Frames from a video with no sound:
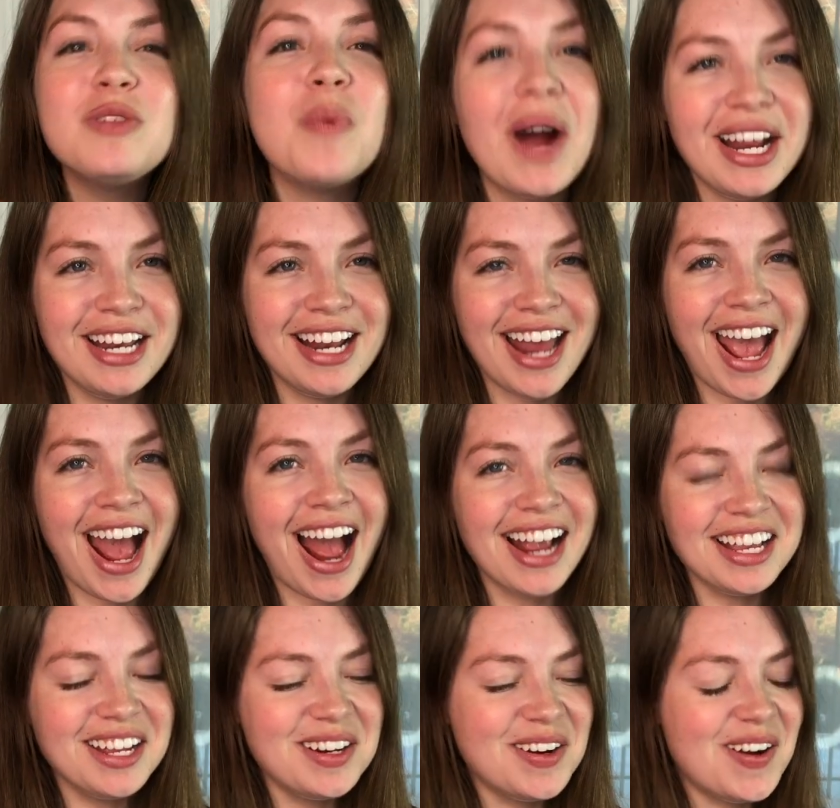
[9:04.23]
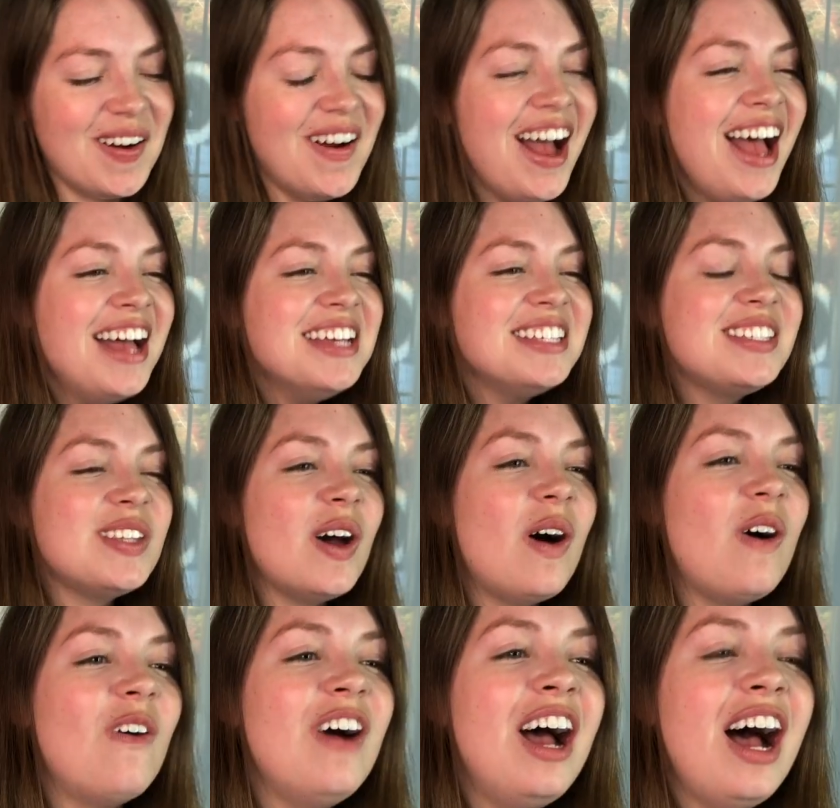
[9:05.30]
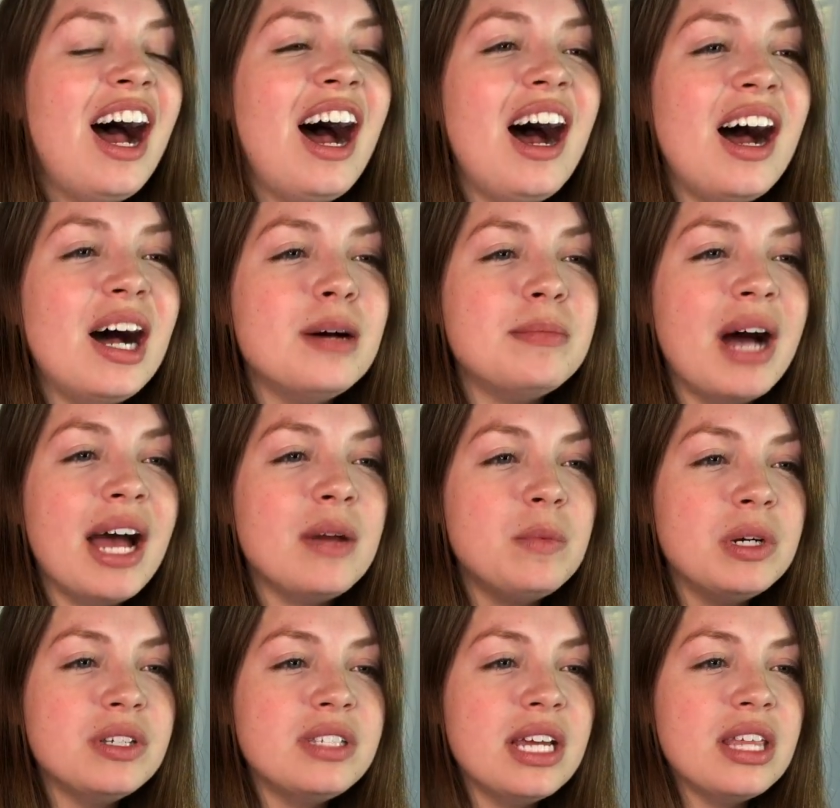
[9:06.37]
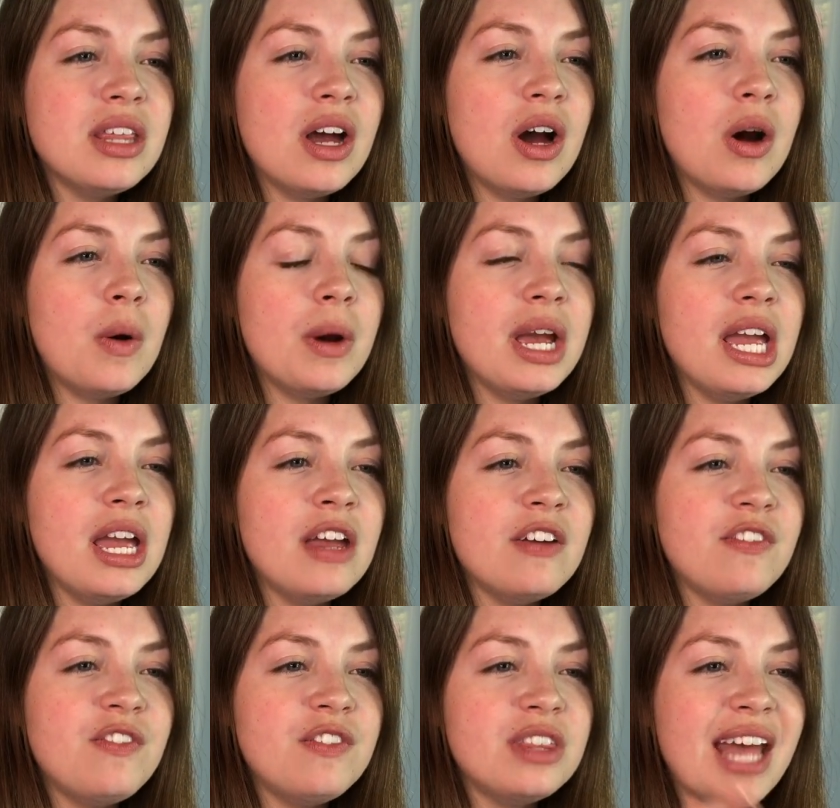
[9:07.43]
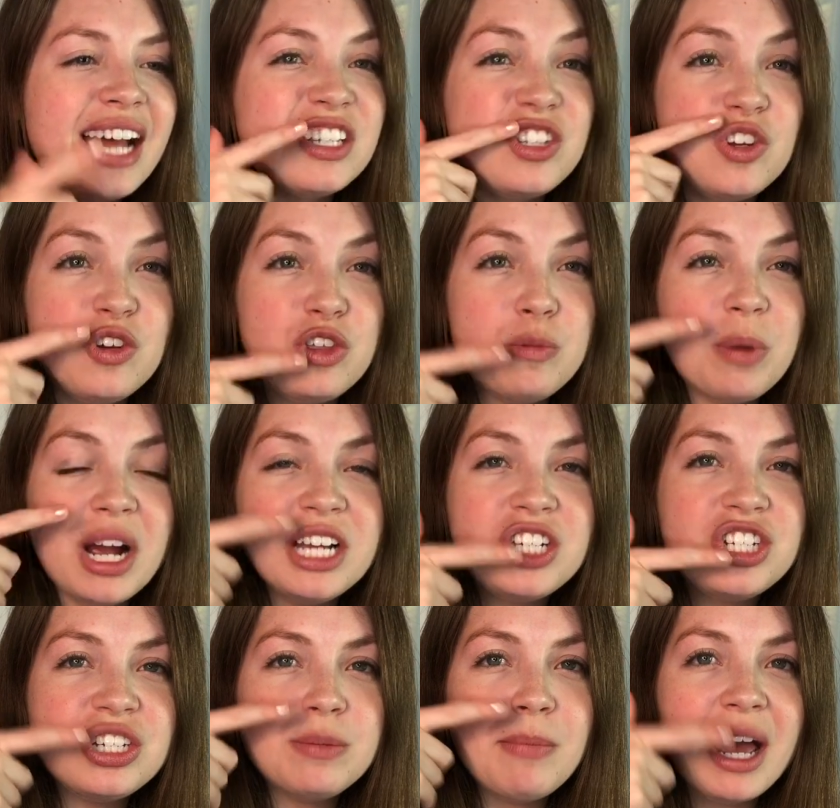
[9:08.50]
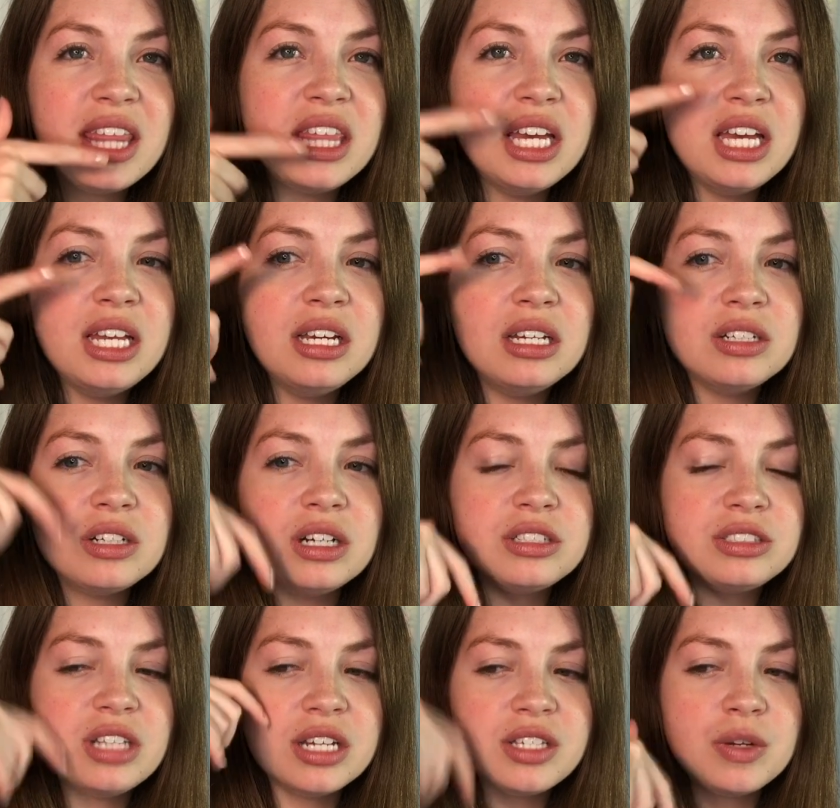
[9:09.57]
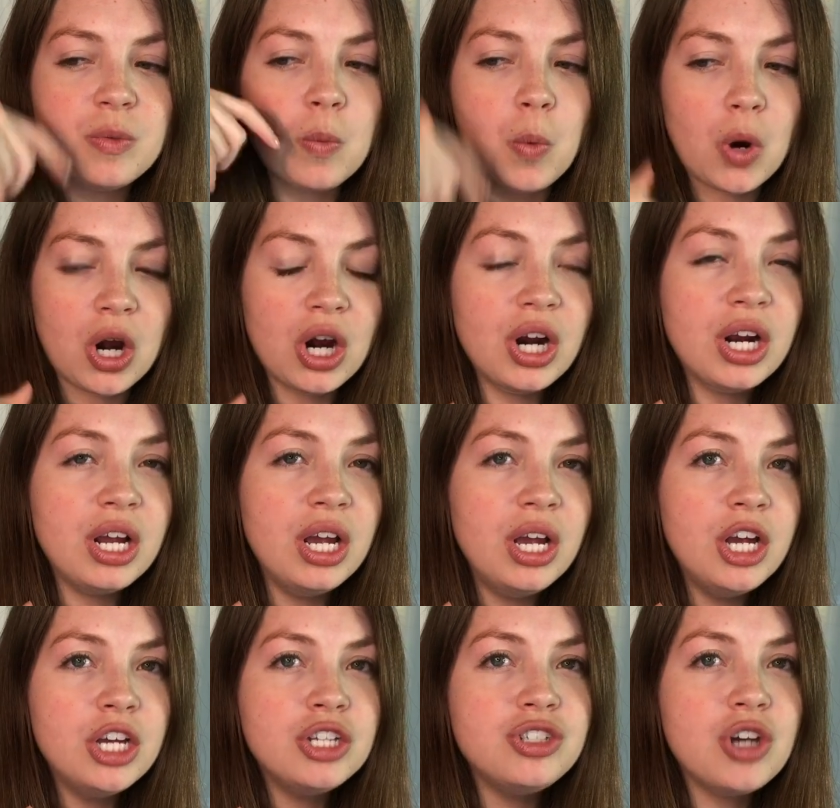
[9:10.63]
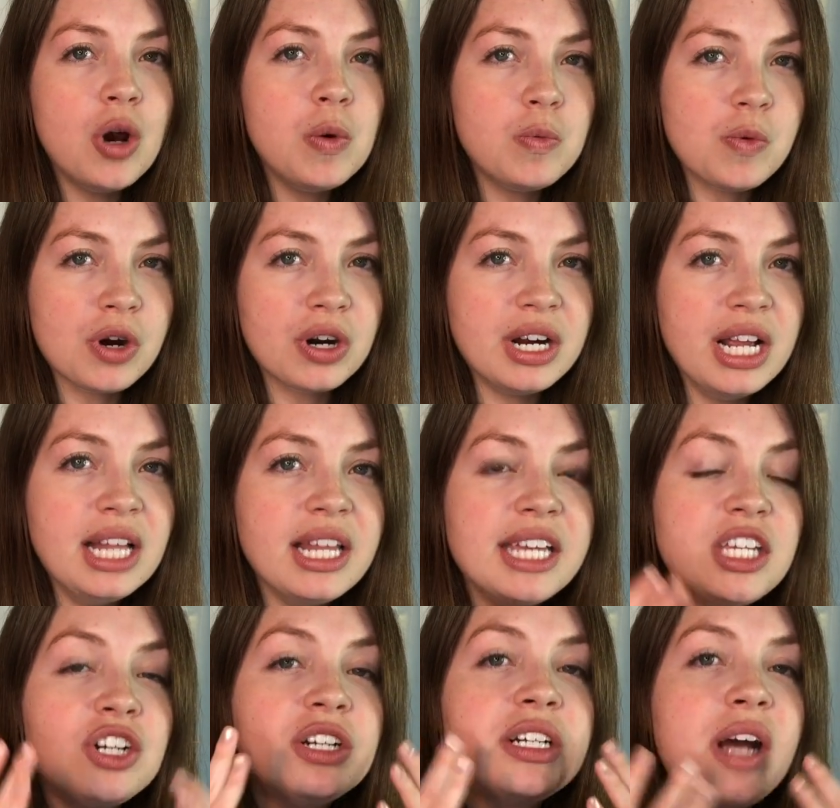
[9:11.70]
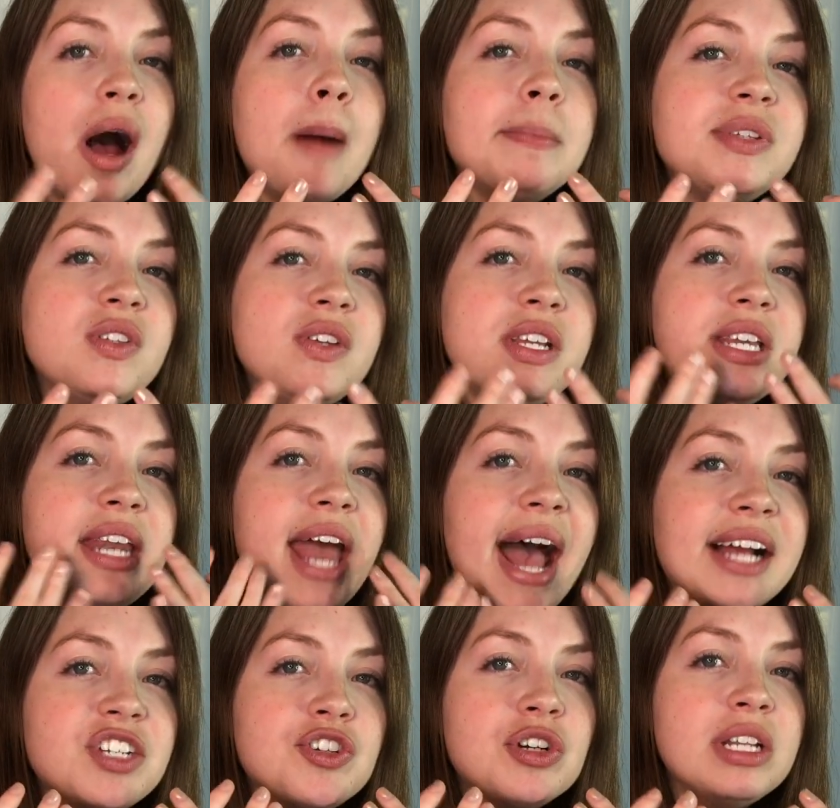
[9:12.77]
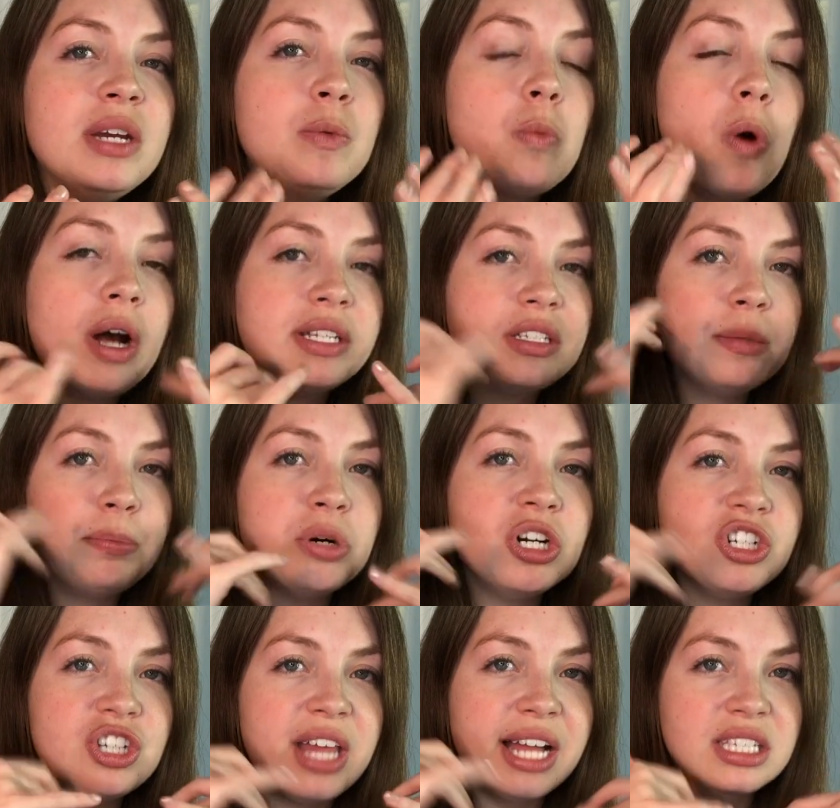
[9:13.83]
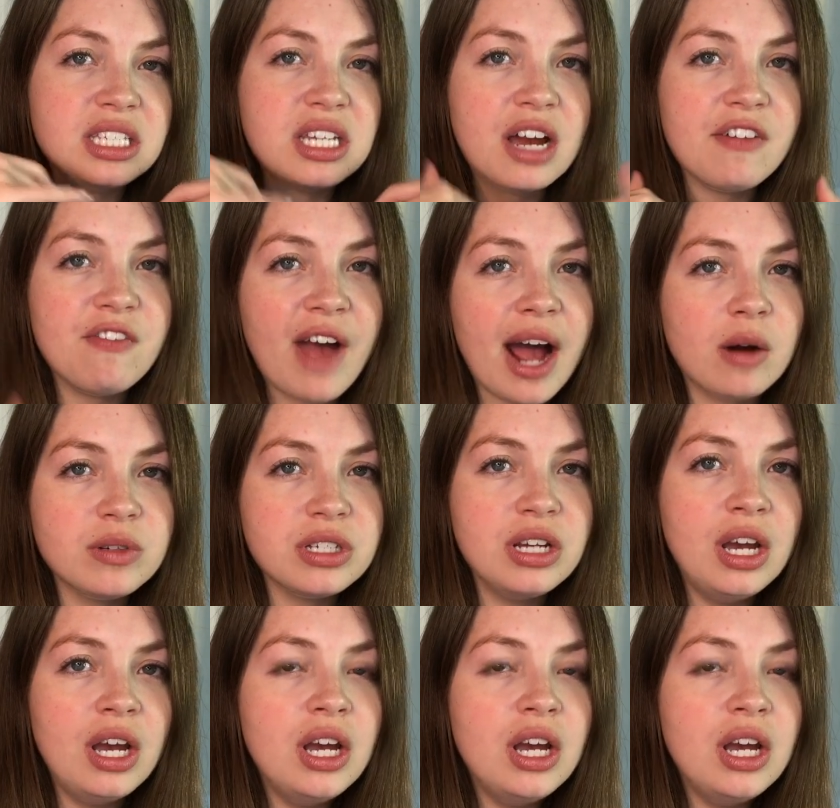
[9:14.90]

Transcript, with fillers: whitening hack, you know? So um, I will say though, if that toothbrush method doesn't work, don't worry, like your gums naturally want to push that stuff out.